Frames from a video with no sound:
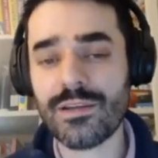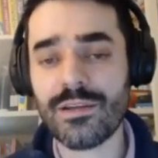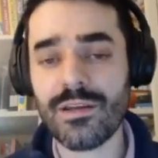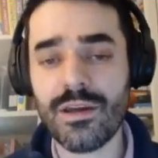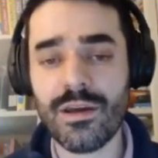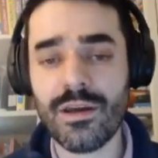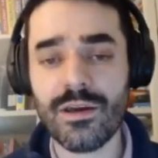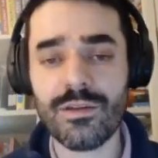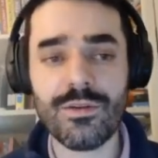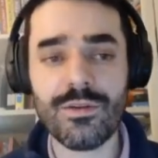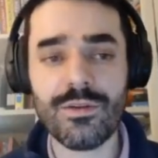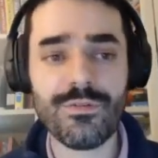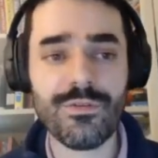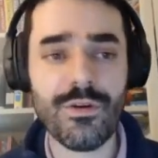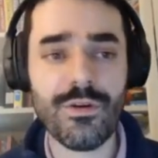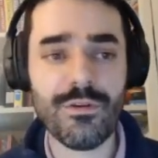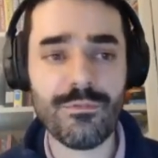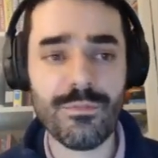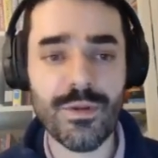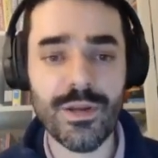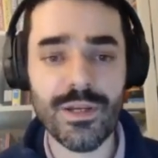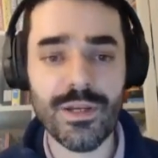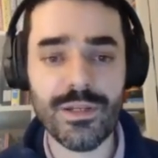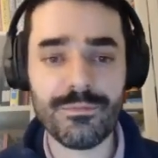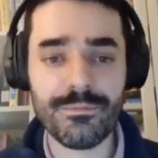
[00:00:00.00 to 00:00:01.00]
the flow
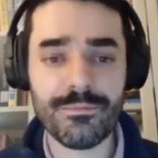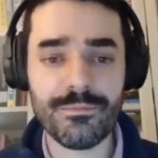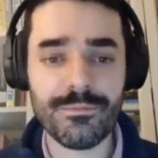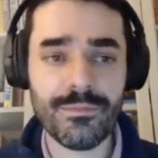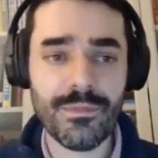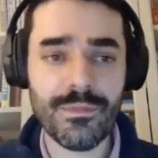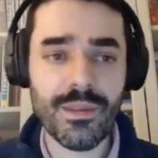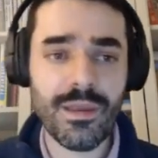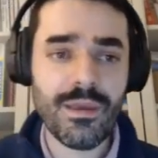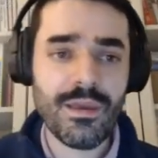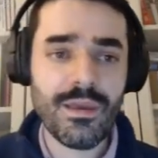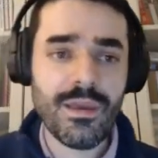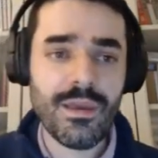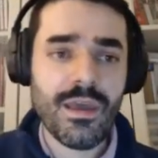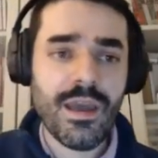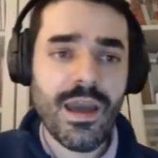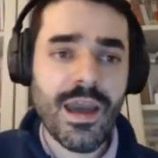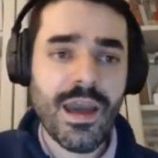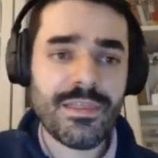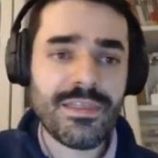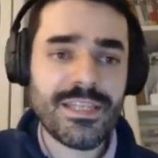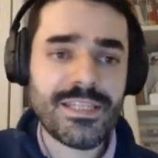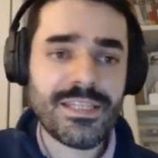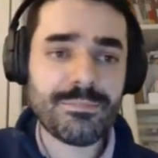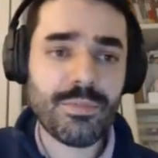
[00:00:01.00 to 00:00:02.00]
of money.
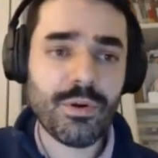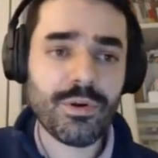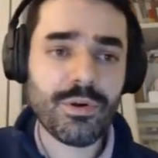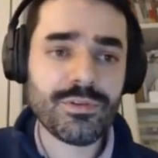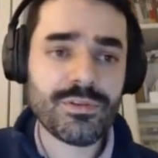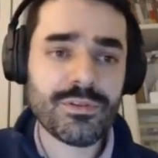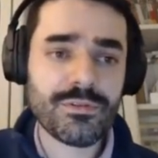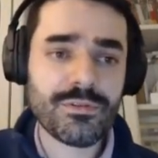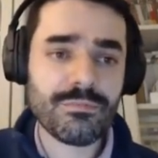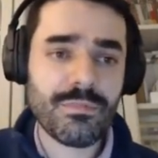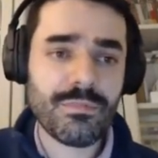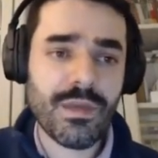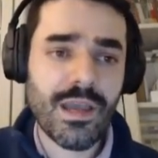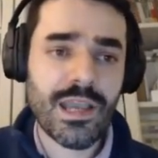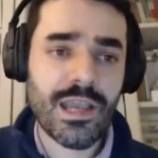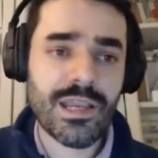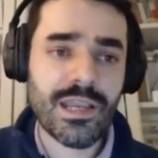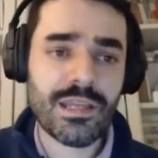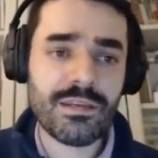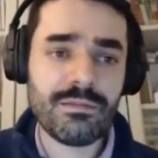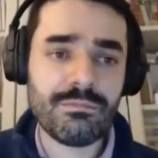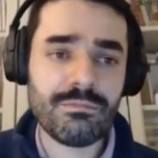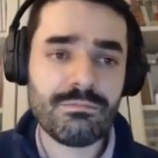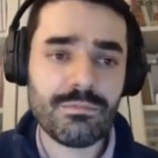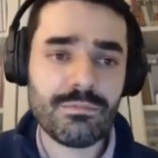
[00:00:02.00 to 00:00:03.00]
At this point, I
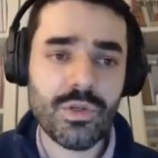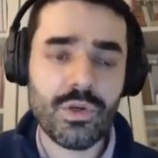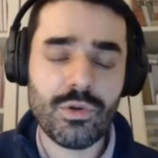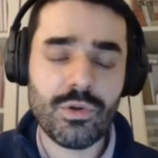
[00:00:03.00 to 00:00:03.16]
can